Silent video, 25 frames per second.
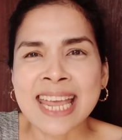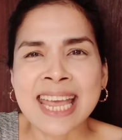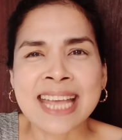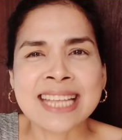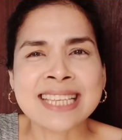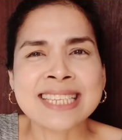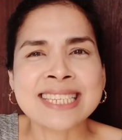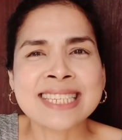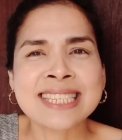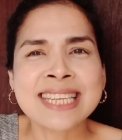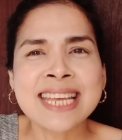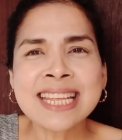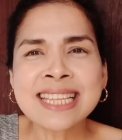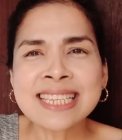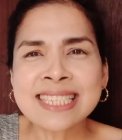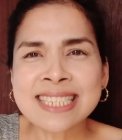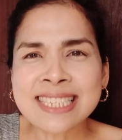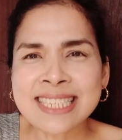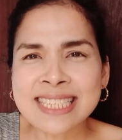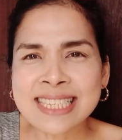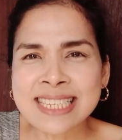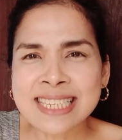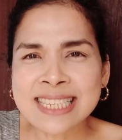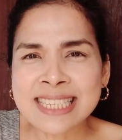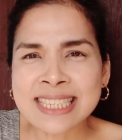and
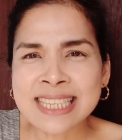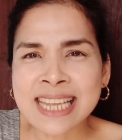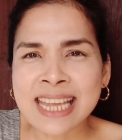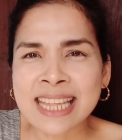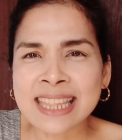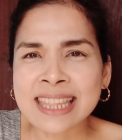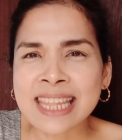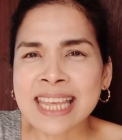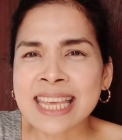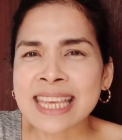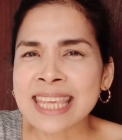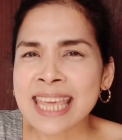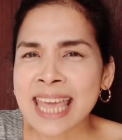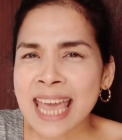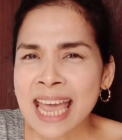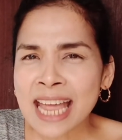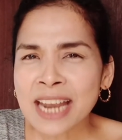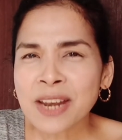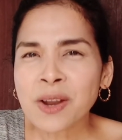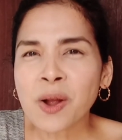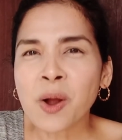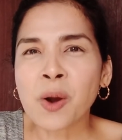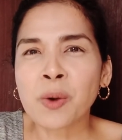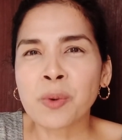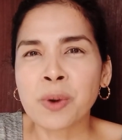sentences that they
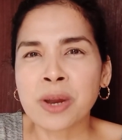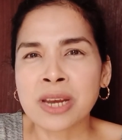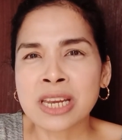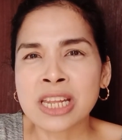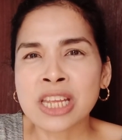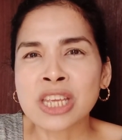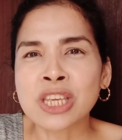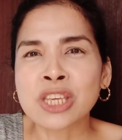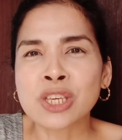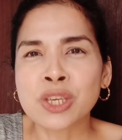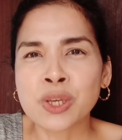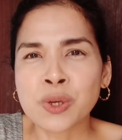can already